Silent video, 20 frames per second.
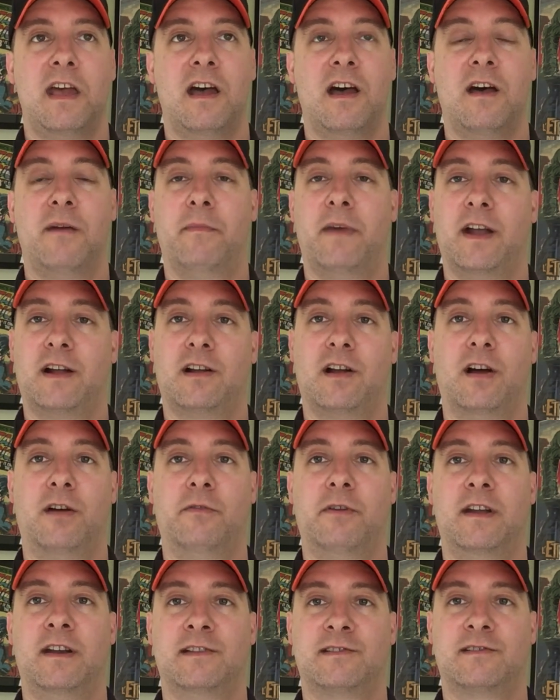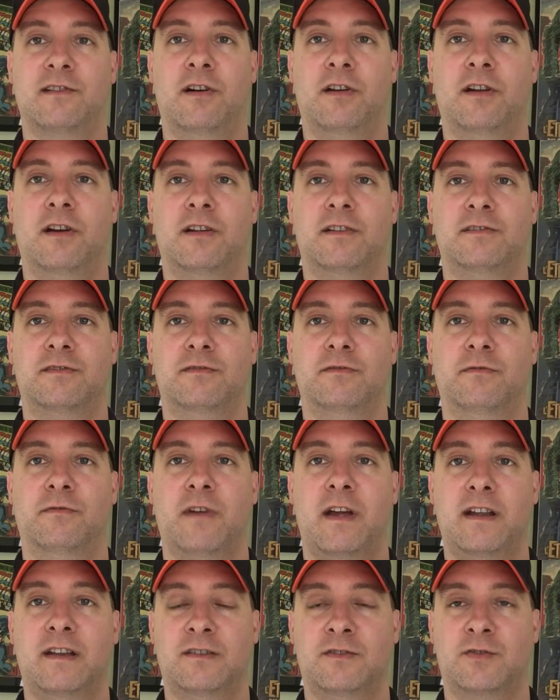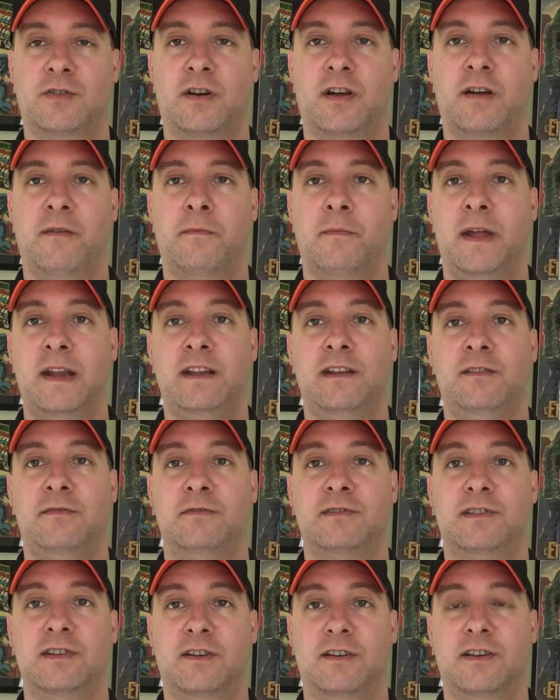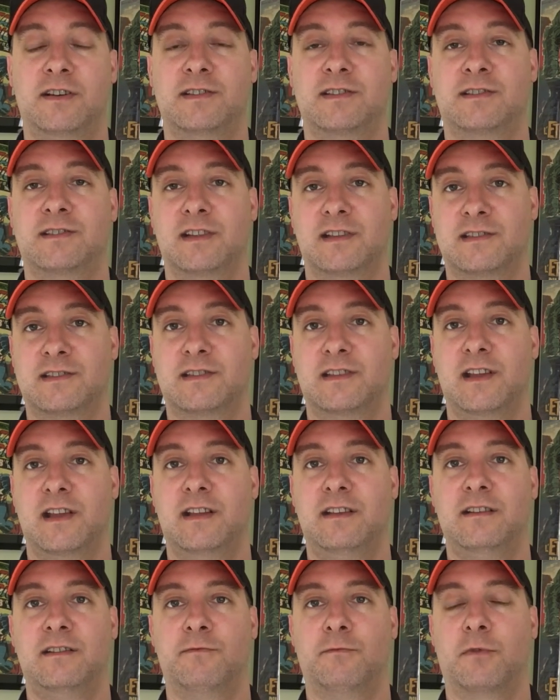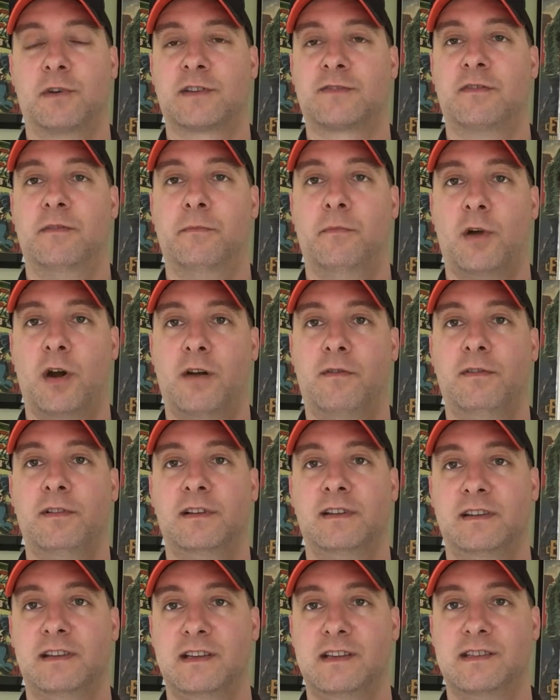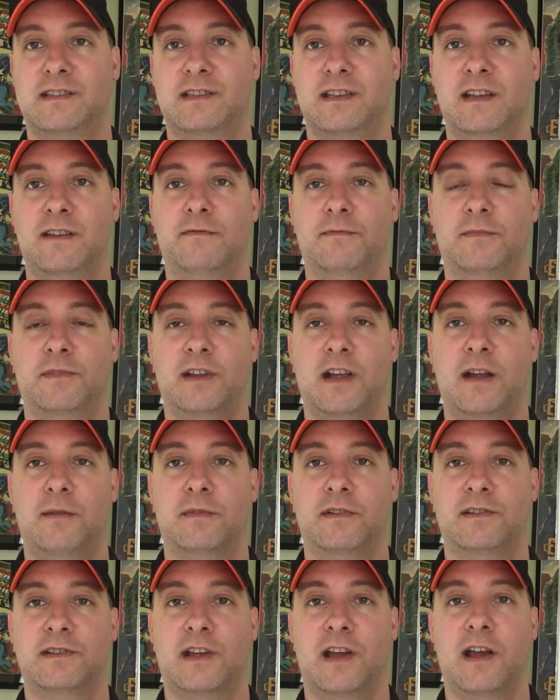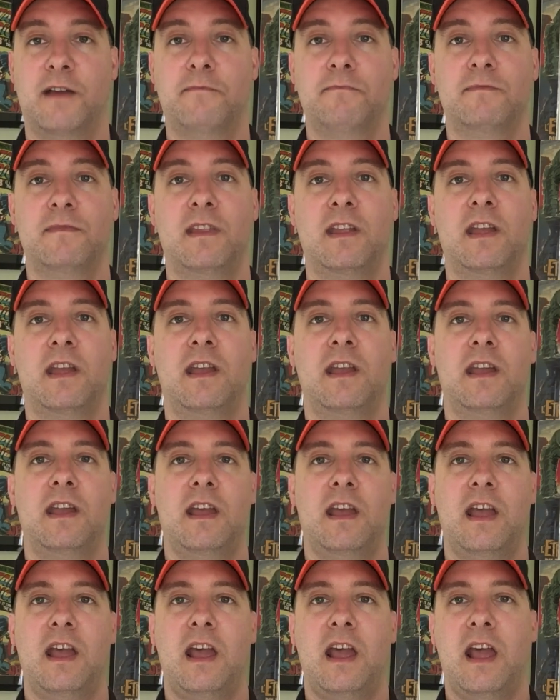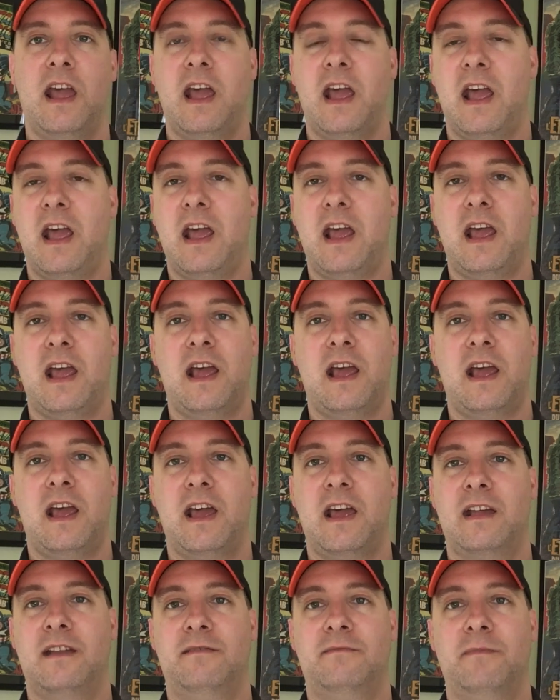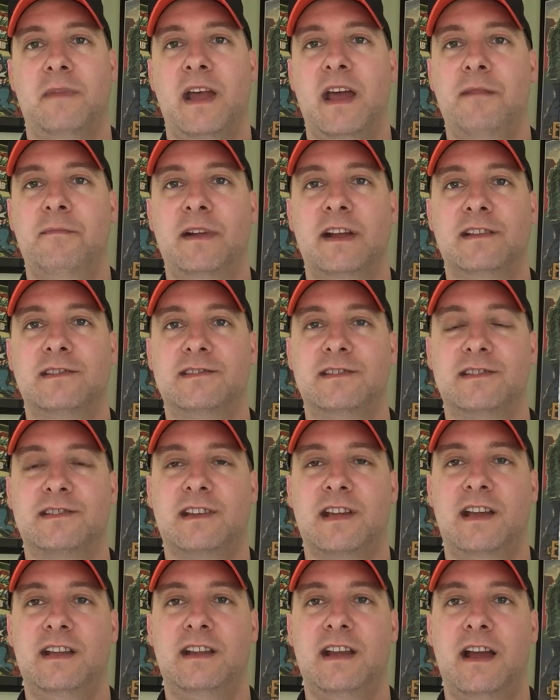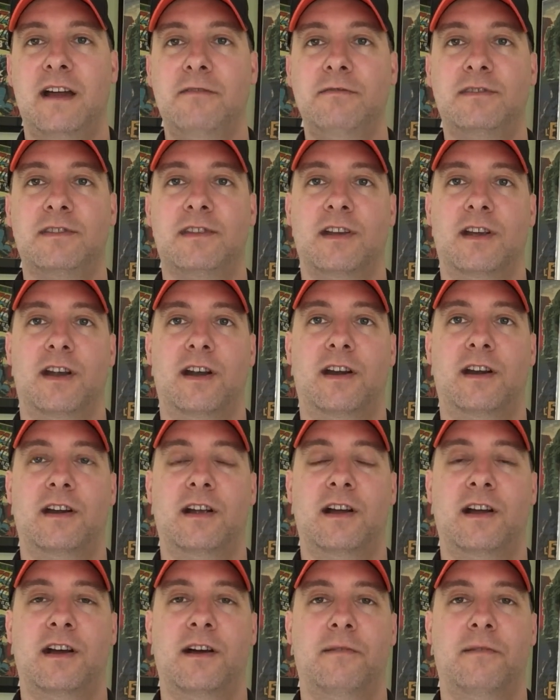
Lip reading: Mike Allred has gone on to write and draw many new series since then. It works for Marvel and DC from time to time. And Madman's just kind of out there.